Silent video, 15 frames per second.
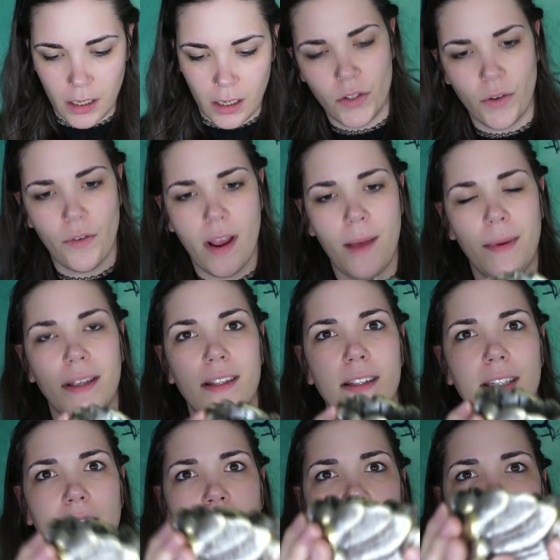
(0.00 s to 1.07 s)
ceramic
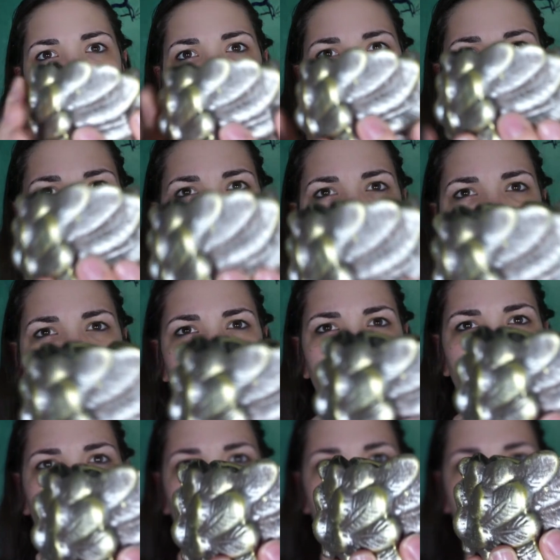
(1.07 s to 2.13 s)
stand of some
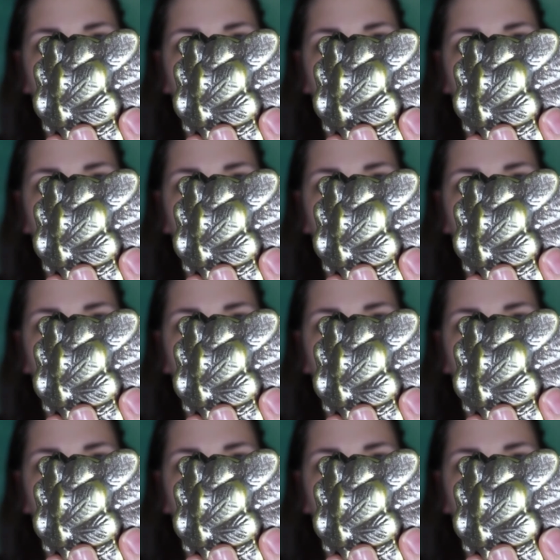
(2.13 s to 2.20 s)
sort.